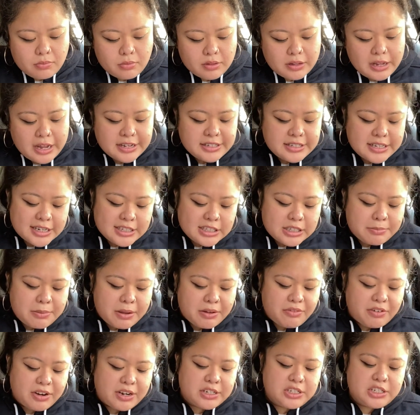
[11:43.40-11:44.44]
I texted my
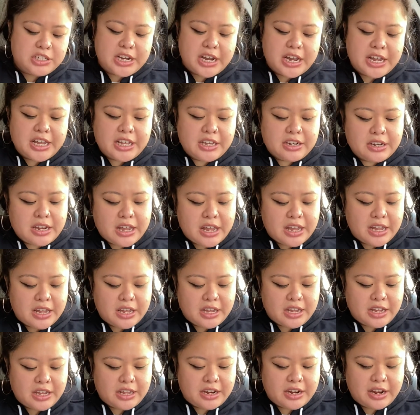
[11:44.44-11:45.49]
friend Jenn
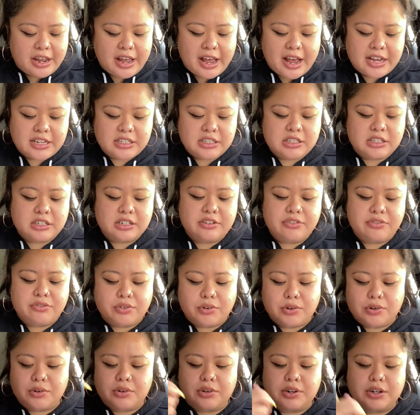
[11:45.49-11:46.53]
and I asked her
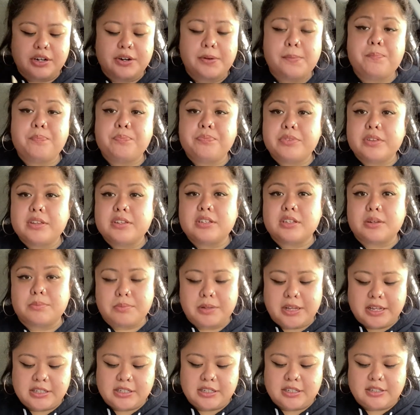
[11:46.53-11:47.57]
for some
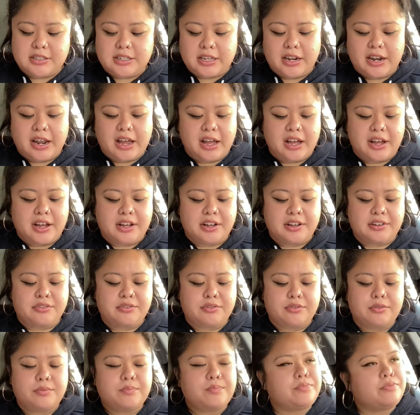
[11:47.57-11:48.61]
places that have,
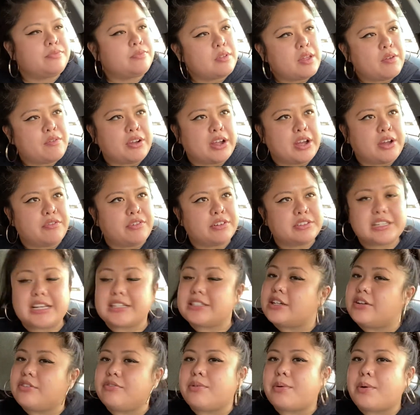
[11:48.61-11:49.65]
I forget if I was
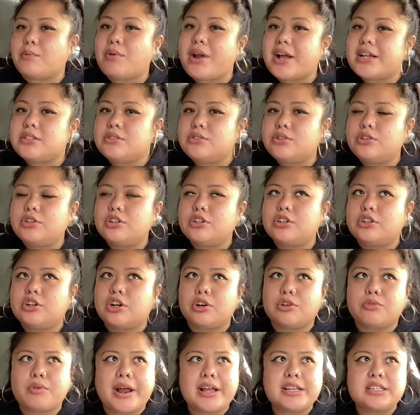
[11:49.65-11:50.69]
asking for rice noodle or
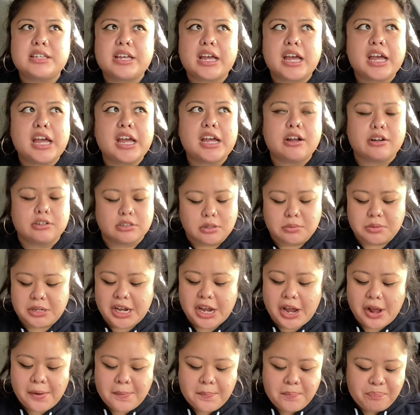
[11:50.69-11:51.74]
rice cake or something.
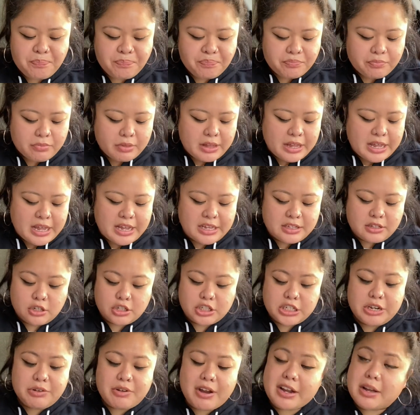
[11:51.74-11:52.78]
And so
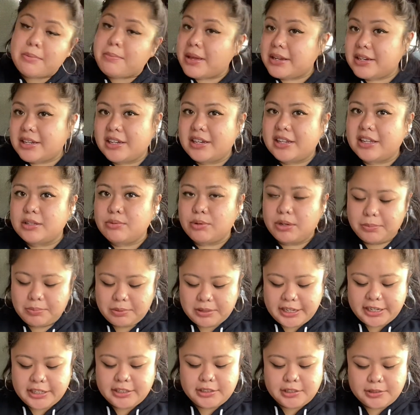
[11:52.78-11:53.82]
she recommended this one
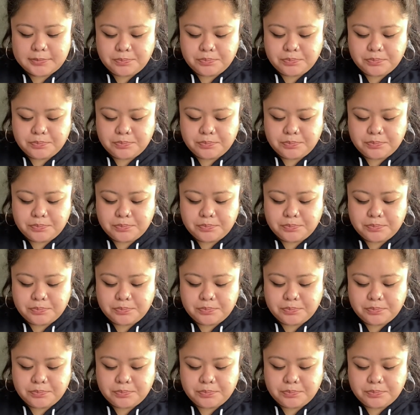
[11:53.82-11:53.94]
place